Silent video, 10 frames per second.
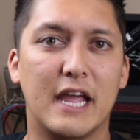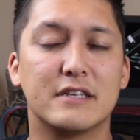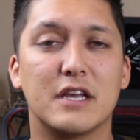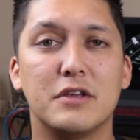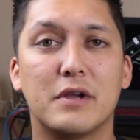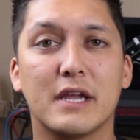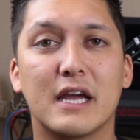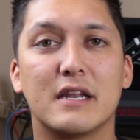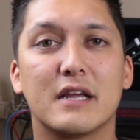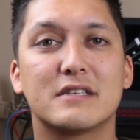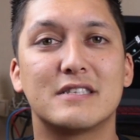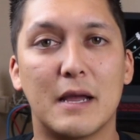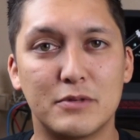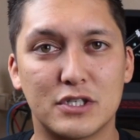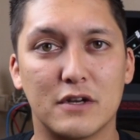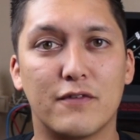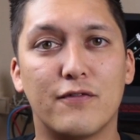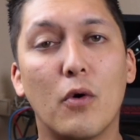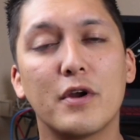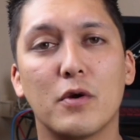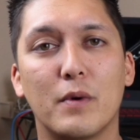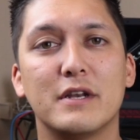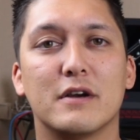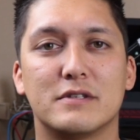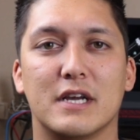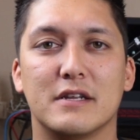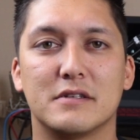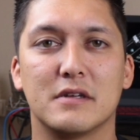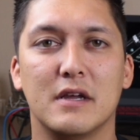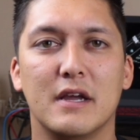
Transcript: is that you can get an exemption for your window tint.